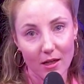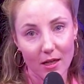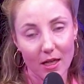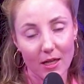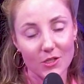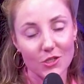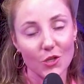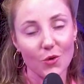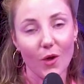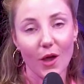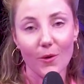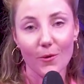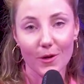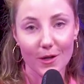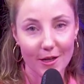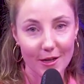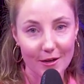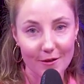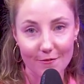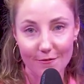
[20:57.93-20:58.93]
And so I want
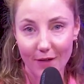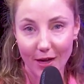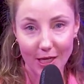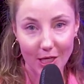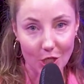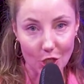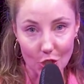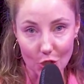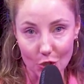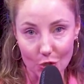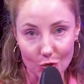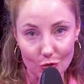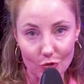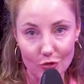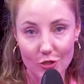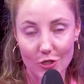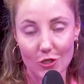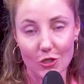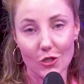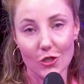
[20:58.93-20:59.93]
to invite you
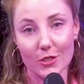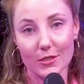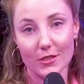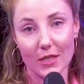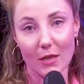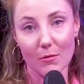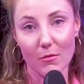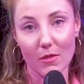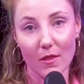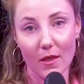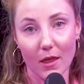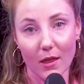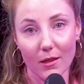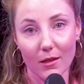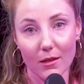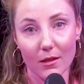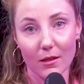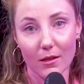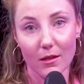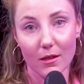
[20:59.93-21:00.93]
to do the same
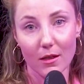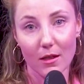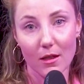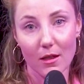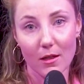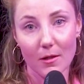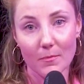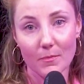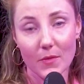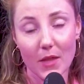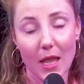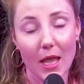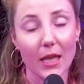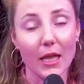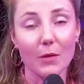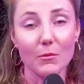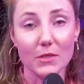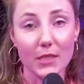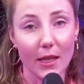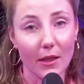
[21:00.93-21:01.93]
thing. And
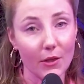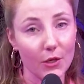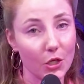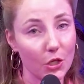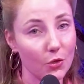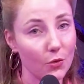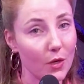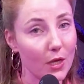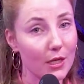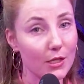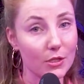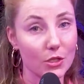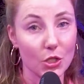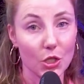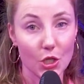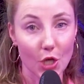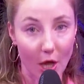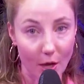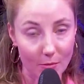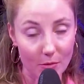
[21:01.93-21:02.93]
I'm telling you, it is
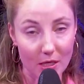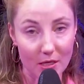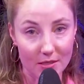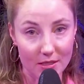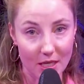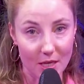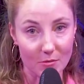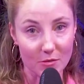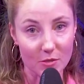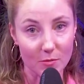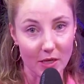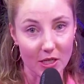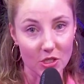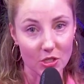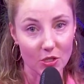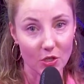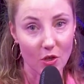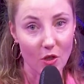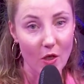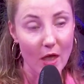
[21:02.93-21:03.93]
not because I'm
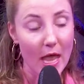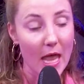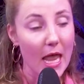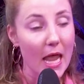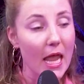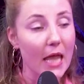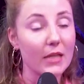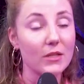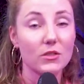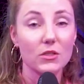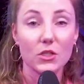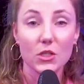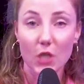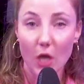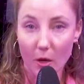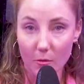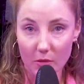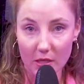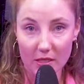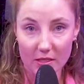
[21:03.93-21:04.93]
special. It is
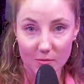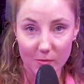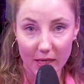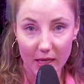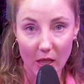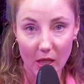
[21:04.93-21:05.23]
not because my